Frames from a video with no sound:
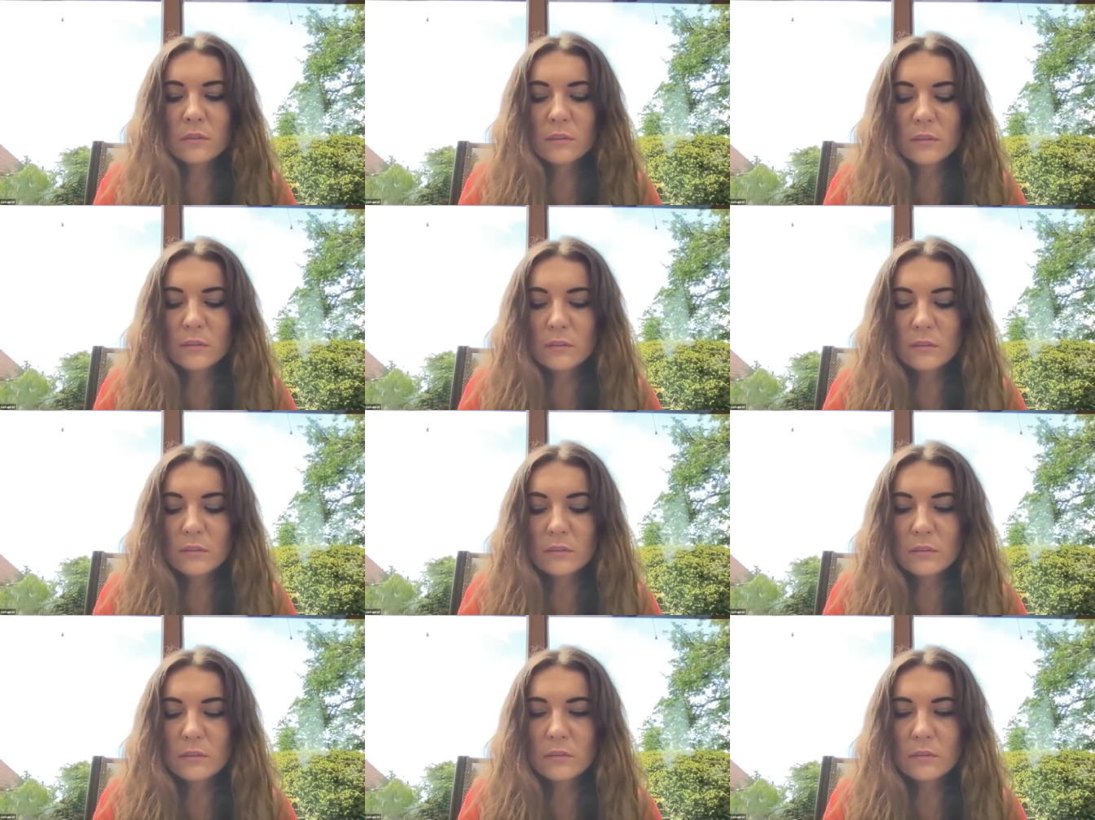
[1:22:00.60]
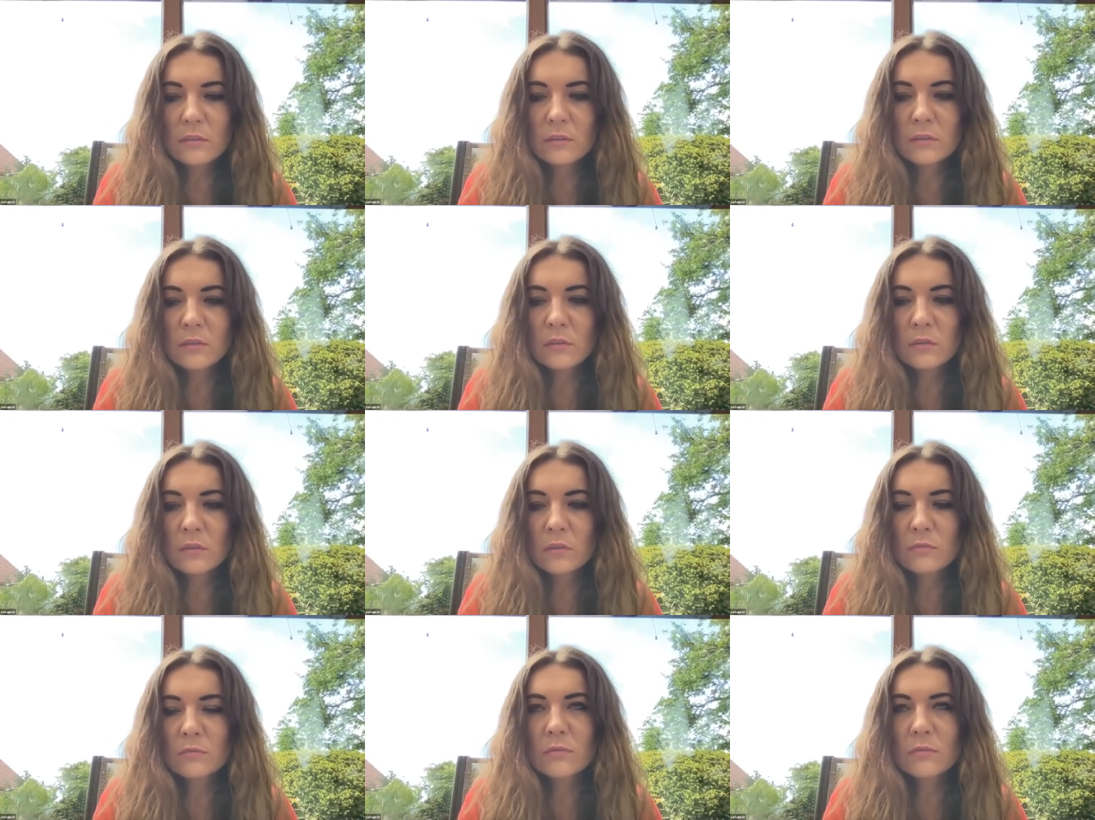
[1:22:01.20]
the
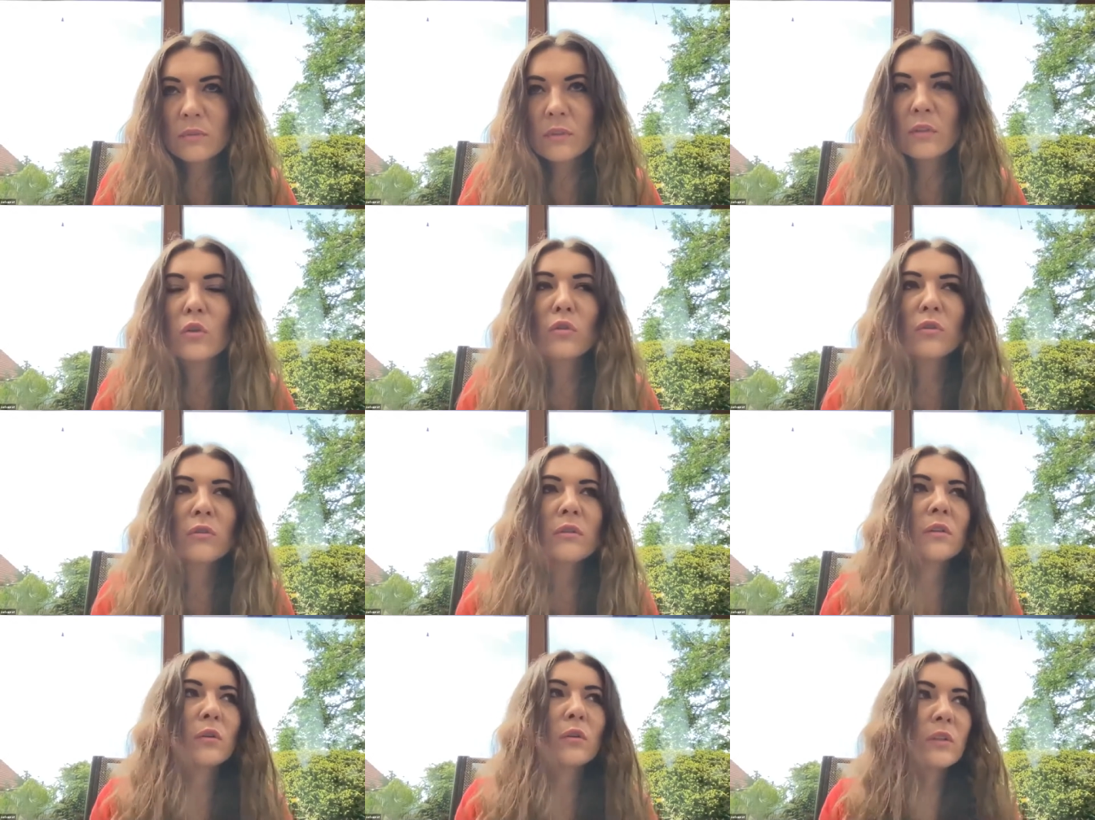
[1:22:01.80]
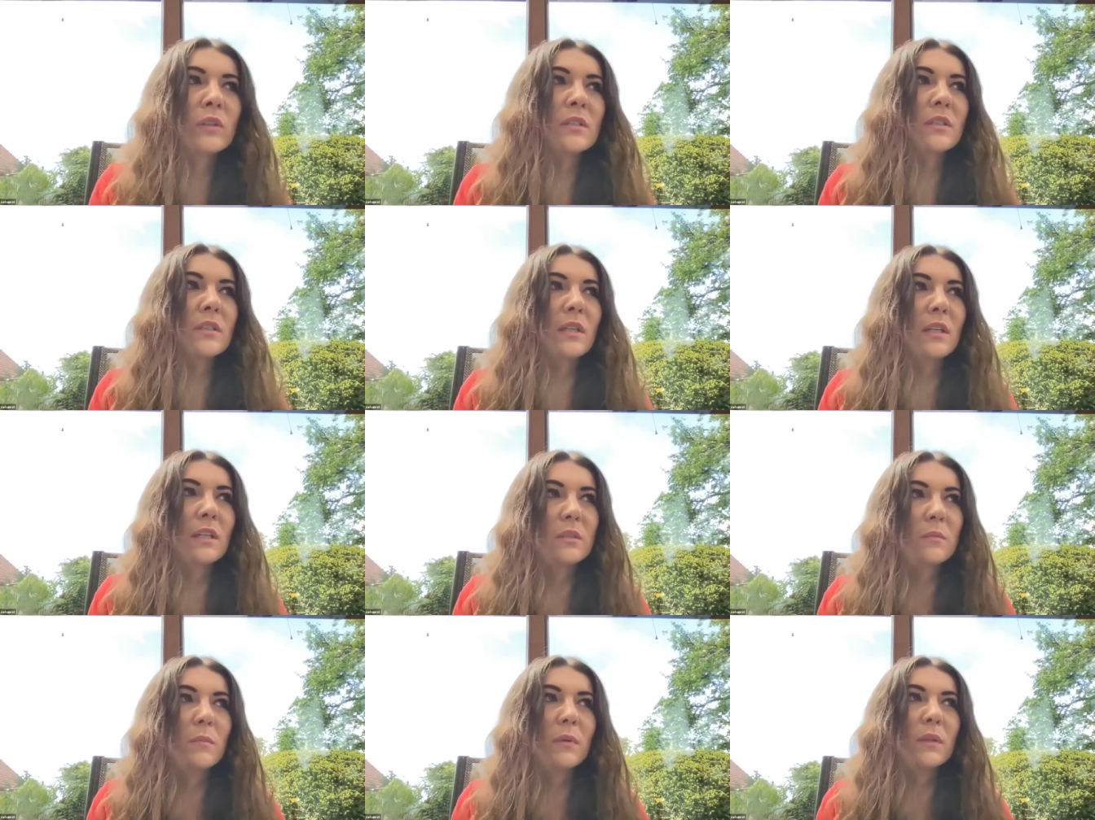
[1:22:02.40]
not a
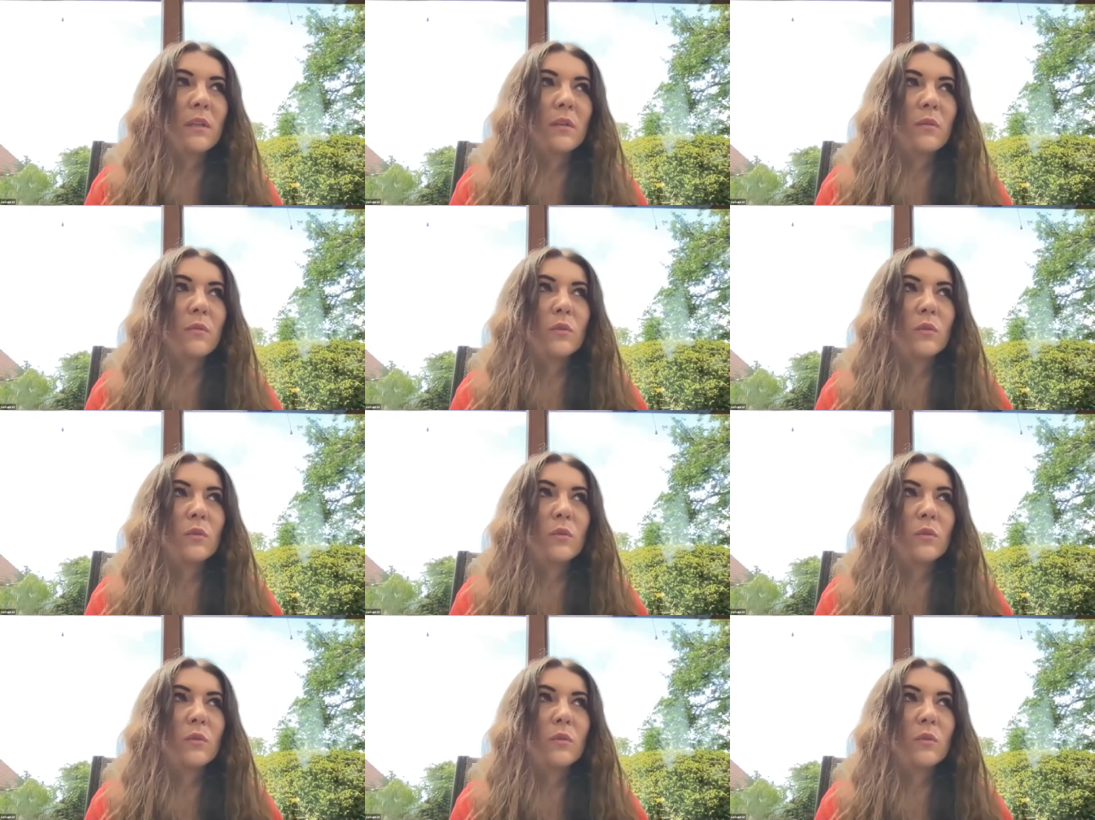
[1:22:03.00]
coincidence but it